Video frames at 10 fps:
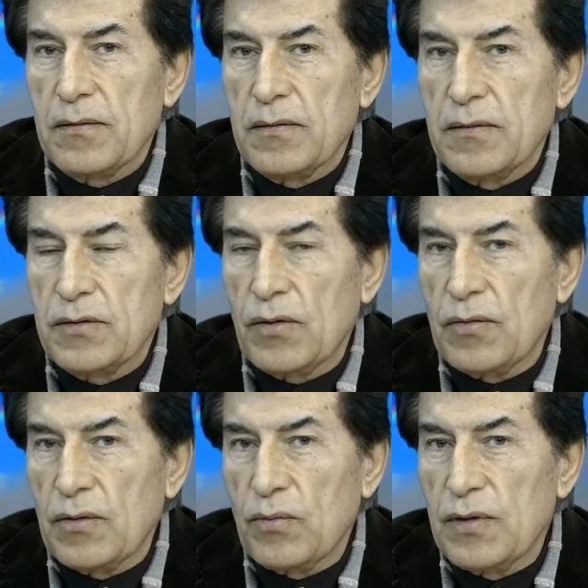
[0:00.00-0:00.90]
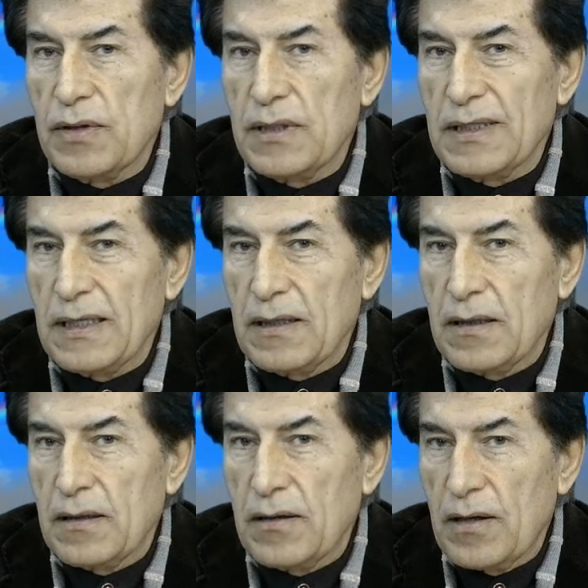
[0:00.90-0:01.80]
So the word
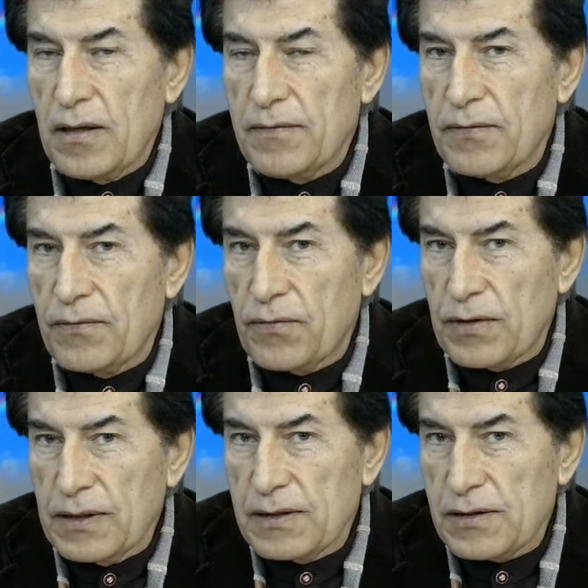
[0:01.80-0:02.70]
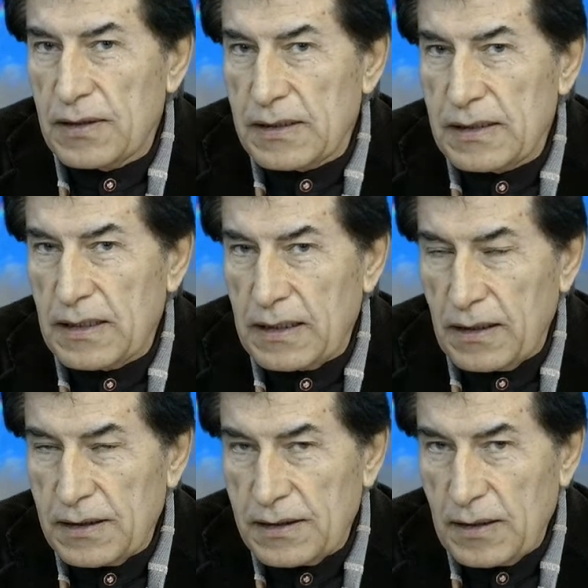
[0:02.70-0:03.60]
love, for instance, at
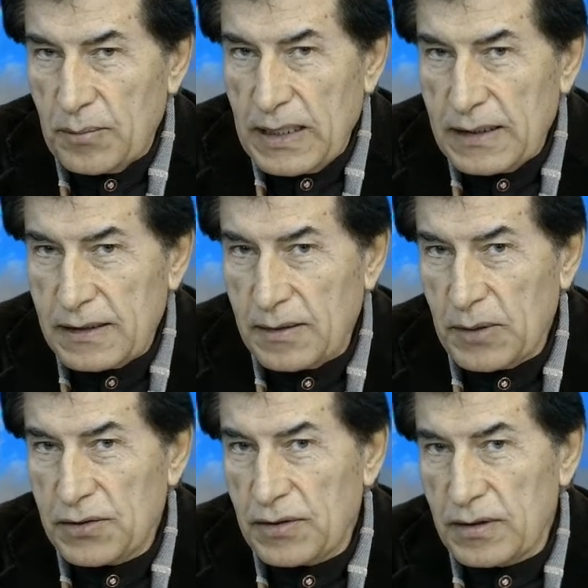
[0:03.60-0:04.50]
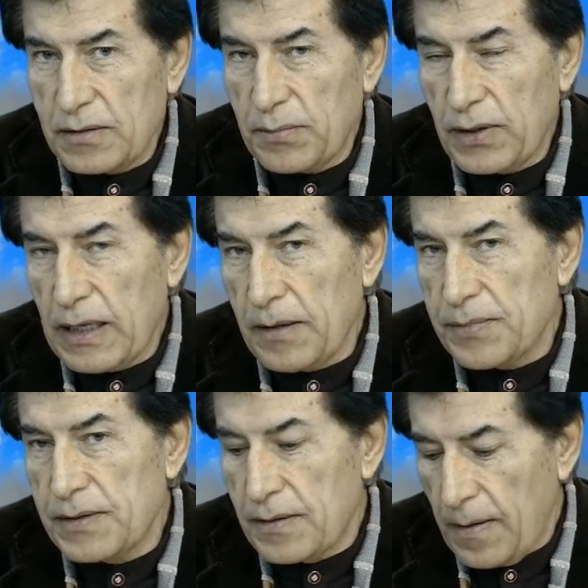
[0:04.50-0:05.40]
least in my estimation, is
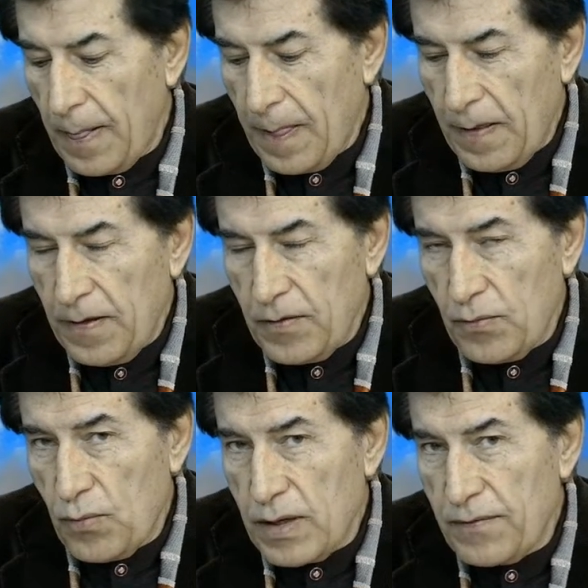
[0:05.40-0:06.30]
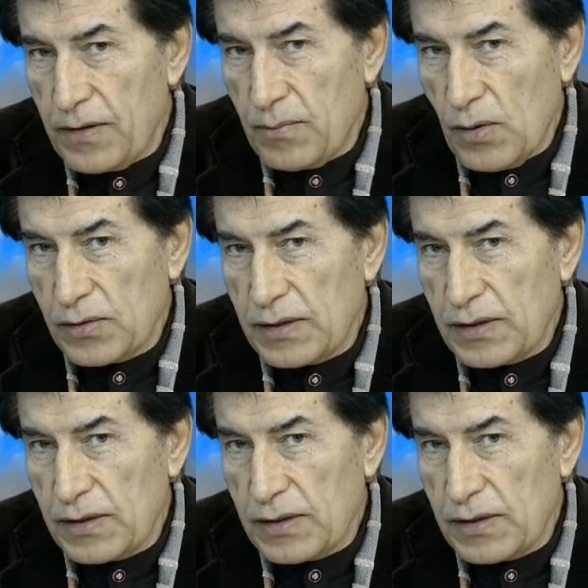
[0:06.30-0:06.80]
perhaps one of the most